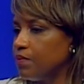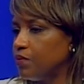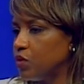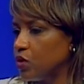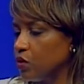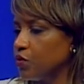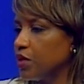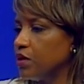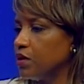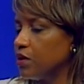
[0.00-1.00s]

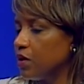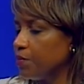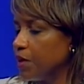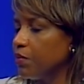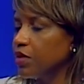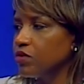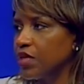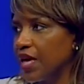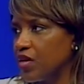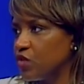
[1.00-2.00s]
children or people under
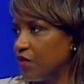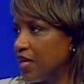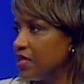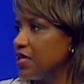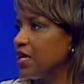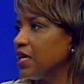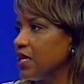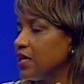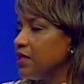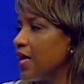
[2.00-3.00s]
the age of 18.